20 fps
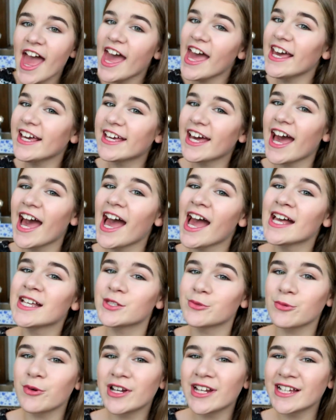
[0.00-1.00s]
Hey
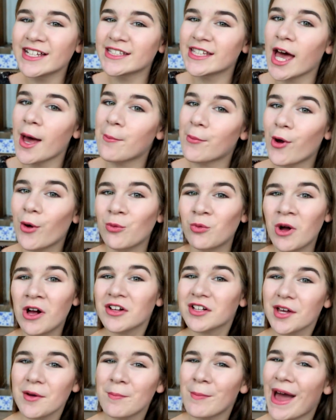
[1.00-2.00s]
guys, what is up?
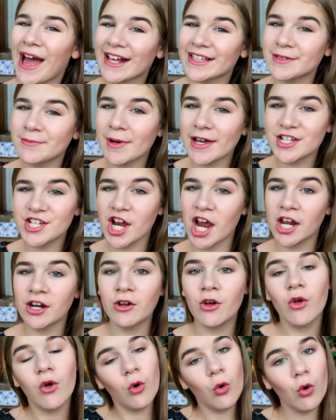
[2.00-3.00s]
Welcome back to my
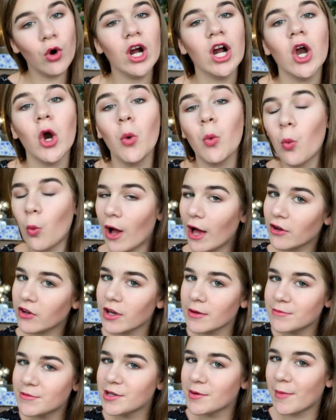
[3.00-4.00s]
channel, or
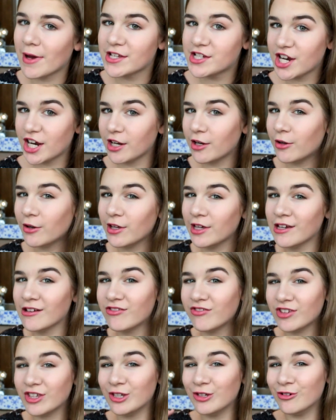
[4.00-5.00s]
welcome to my channel
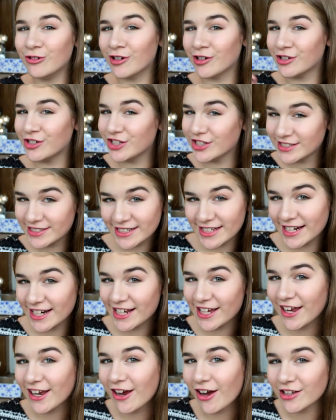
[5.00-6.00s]
if you are just
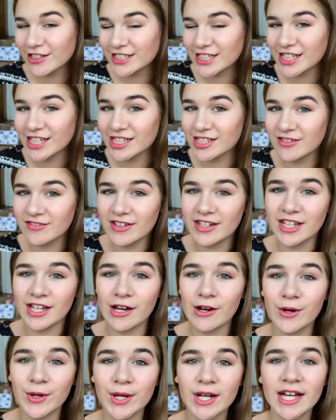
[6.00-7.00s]
clicking onto this
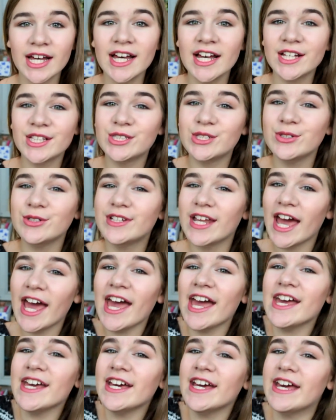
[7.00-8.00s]
video.
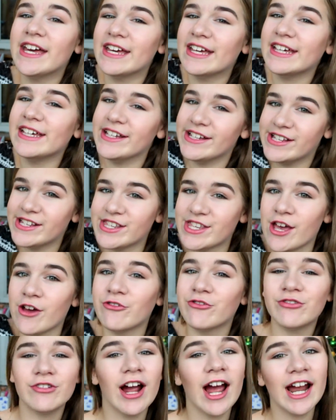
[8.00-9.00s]
Today is
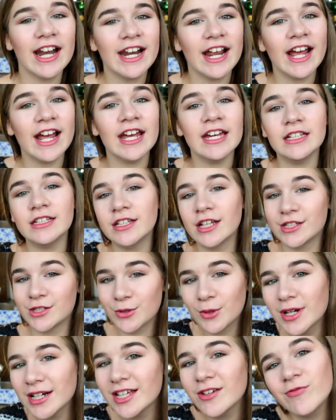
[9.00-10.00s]
Friday, the
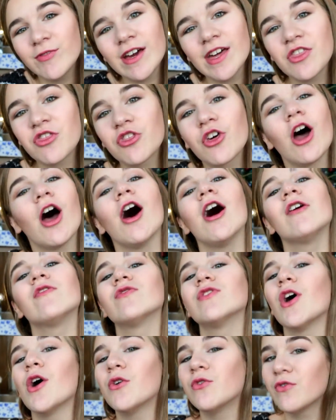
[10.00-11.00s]
25th of
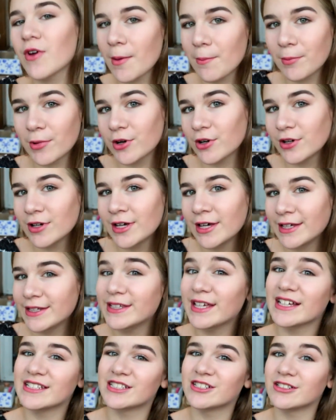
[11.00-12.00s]
November.
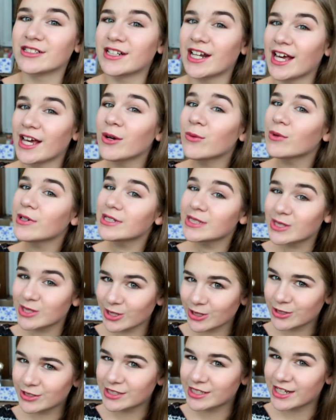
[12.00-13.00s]
Yesterday was
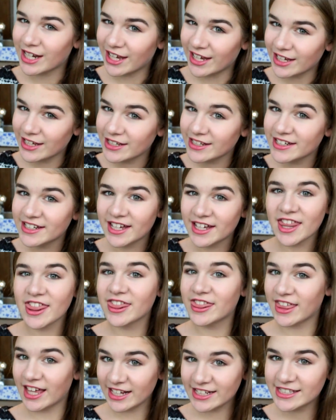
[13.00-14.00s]
Thursday,
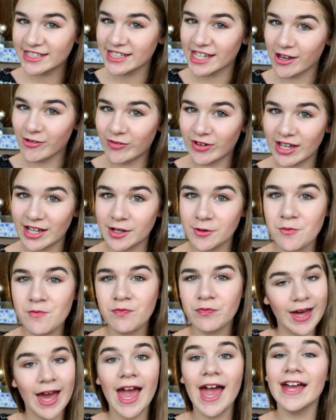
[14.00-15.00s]
Thanksgiving,
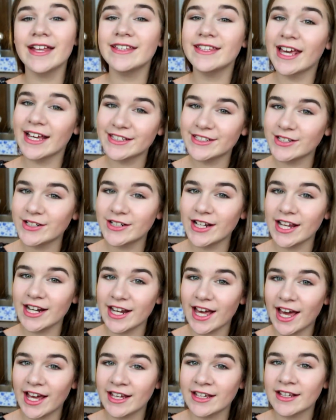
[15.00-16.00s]
and yesterday
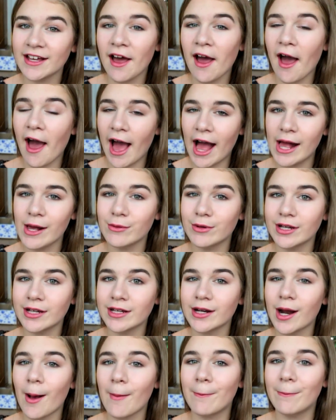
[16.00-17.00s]
night I
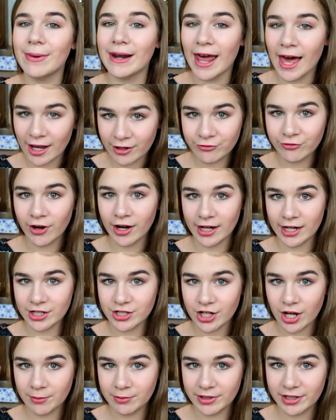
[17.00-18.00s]
went Black Friday
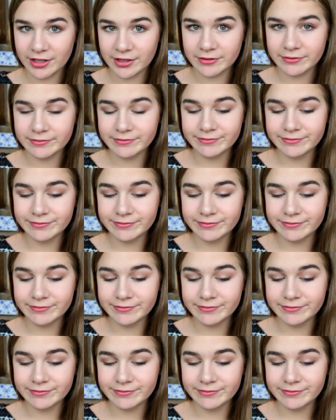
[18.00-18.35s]
shopping.